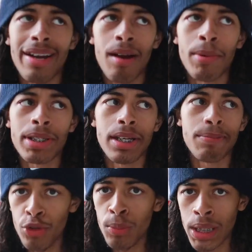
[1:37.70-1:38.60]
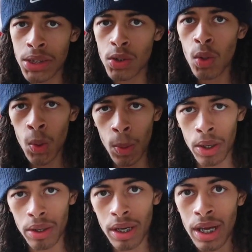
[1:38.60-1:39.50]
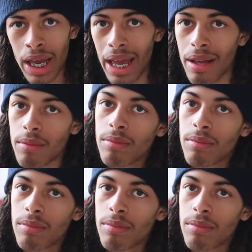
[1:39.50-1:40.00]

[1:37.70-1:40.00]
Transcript: now i'm about to do my schoolwork and